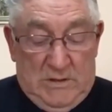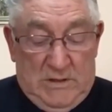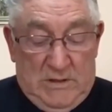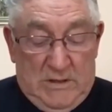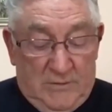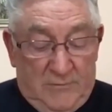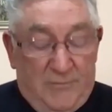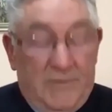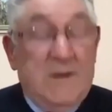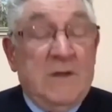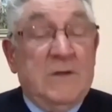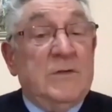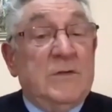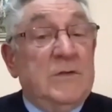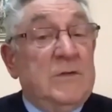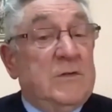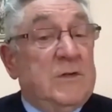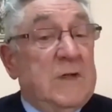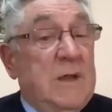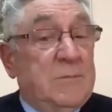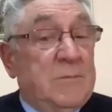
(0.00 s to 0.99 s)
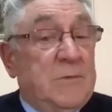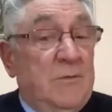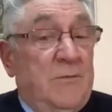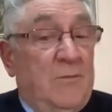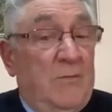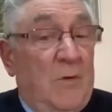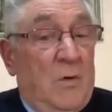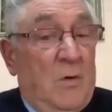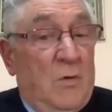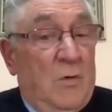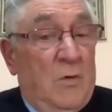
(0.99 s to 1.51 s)
In Ephesians chapter
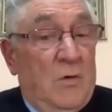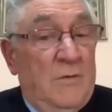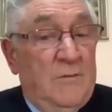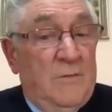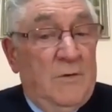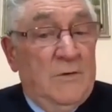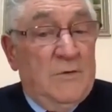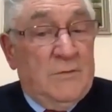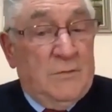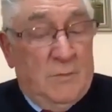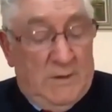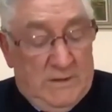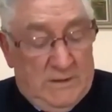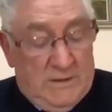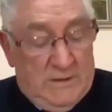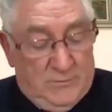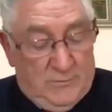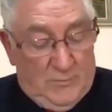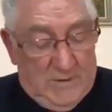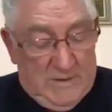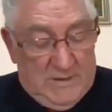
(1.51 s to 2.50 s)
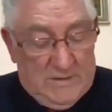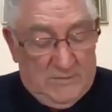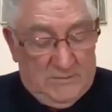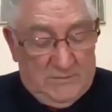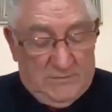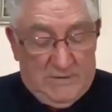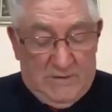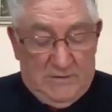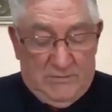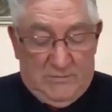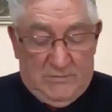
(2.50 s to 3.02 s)
4 and verse 23, it
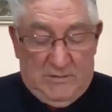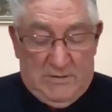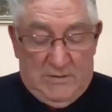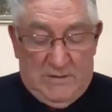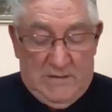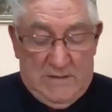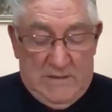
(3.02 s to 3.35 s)
says,